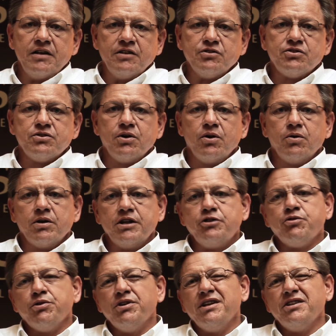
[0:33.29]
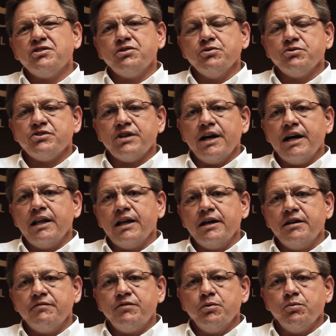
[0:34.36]
installed a traditional skylight,
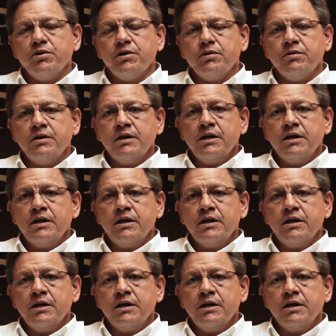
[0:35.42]
if you will,